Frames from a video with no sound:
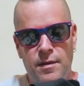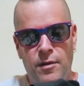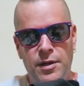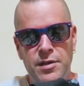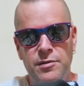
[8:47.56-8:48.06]

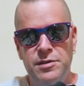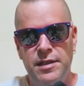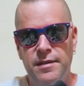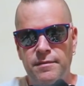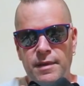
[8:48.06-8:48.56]
Only used
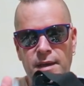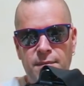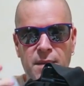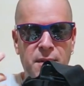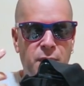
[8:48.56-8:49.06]
it
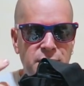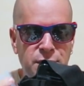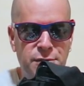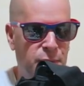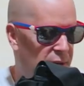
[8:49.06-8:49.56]
maybe
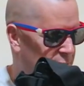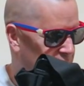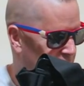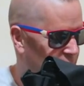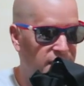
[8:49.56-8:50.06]
once or
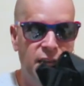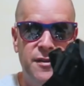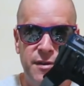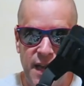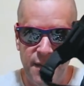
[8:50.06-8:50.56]
twice. The
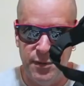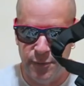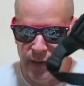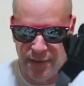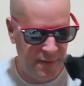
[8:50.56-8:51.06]
other day
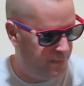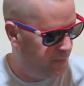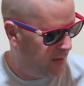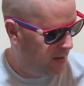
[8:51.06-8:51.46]
was one of them.